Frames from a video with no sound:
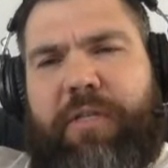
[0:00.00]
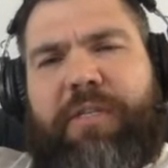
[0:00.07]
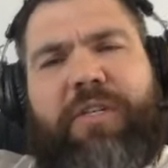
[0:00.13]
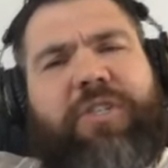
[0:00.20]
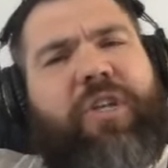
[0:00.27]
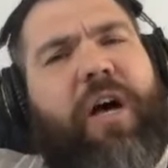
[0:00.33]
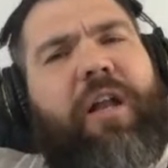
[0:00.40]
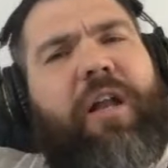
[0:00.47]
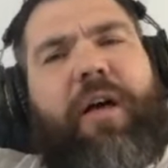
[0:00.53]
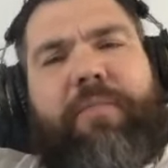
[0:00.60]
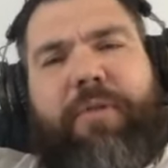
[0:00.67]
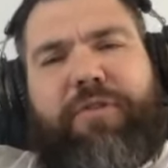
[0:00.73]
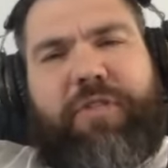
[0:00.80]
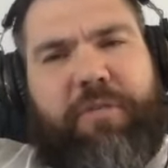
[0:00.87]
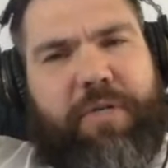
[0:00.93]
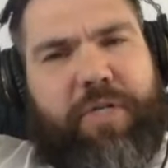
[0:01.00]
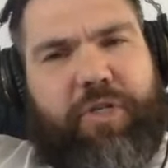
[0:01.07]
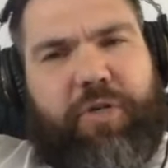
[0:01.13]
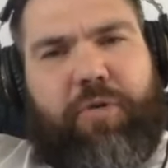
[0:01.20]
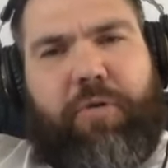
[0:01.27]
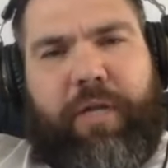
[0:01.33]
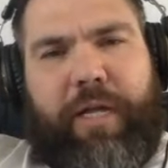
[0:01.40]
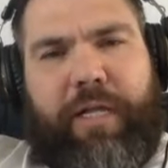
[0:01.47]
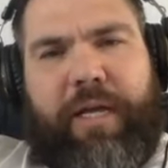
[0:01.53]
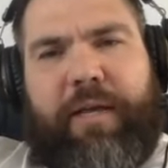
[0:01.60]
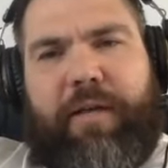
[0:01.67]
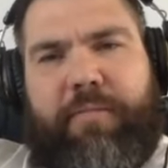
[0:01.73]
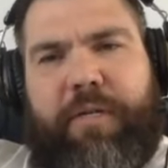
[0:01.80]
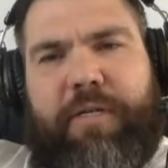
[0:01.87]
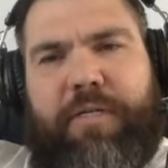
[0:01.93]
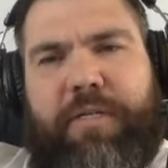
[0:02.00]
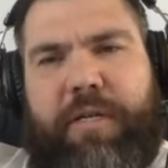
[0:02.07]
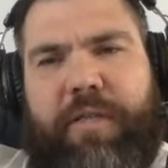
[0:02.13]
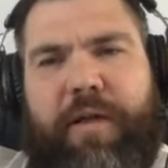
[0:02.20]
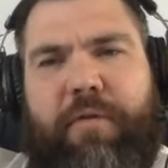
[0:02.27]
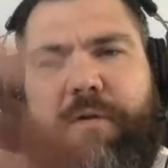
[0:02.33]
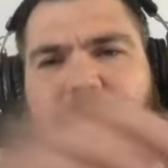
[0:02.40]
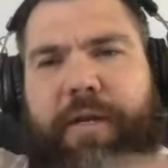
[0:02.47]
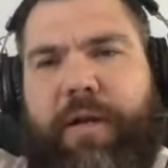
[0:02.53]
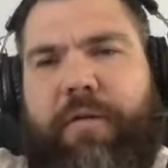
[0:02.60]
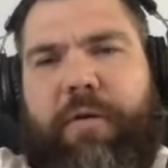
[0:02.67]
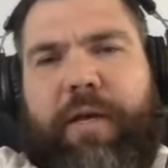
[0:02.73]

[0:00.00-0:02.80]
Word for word: There's not a lot about submission only I like. I'm going to say that right now.